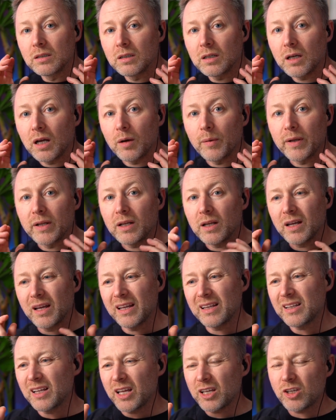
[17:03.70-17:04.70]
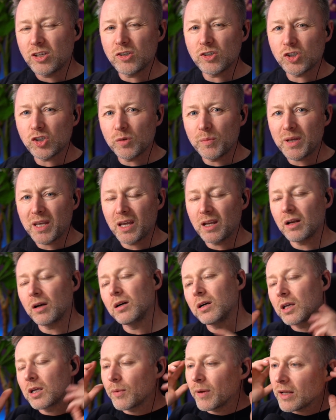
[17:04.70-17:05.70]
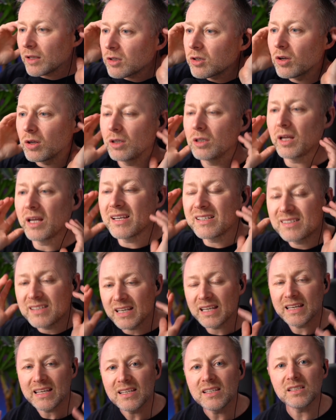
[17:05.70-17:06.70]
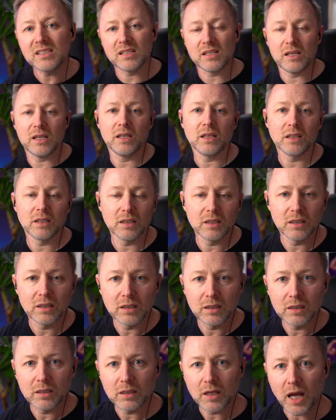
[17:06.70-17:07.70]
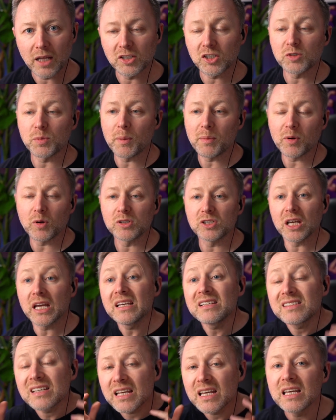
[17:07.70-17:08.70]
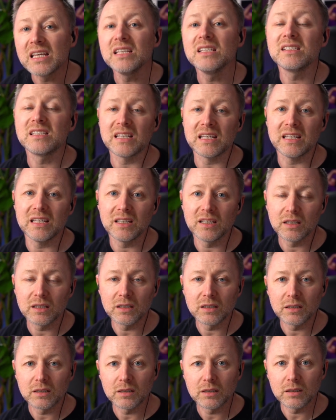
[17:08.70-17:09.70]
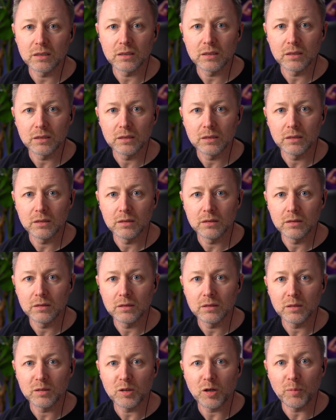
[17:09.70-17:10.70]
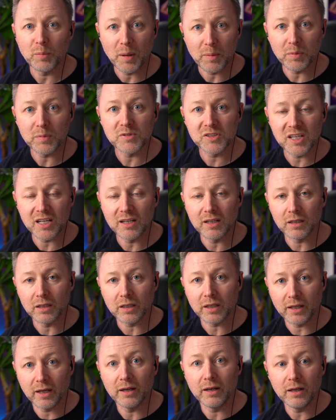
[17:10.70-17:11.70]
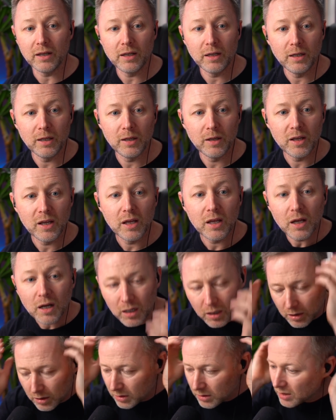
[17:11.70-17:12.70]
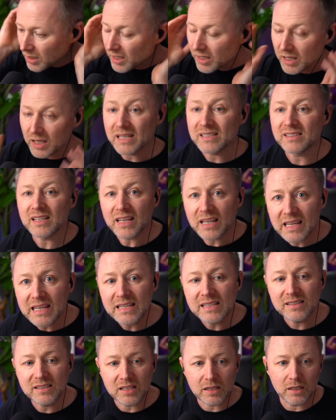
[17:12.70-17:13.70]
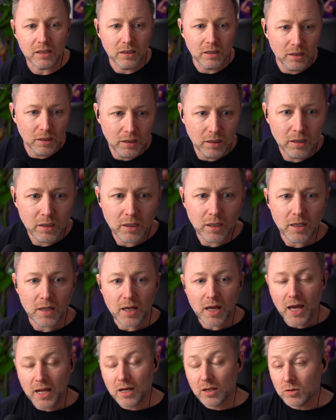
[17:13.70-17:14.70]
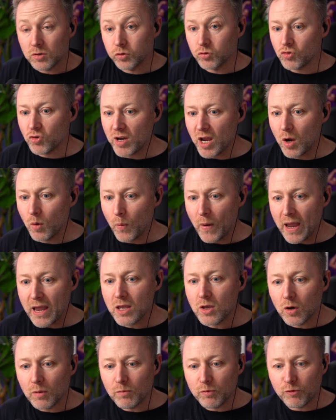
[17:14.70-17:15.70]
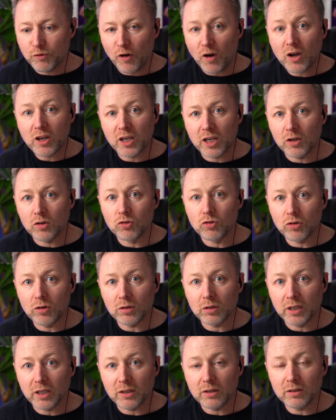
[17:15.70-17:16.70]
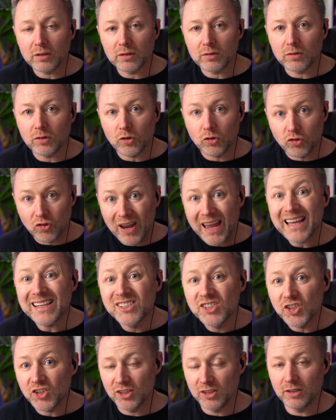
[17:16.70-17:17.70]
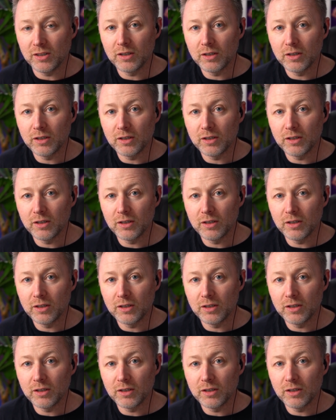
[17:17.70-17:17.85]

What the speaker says: I went, can you show me again? Oh, he went, look, it's easy. I just remember because it's easy. I remember him saying it like that. Oh, it's easy. And right away, you know, I'm fucking like raging.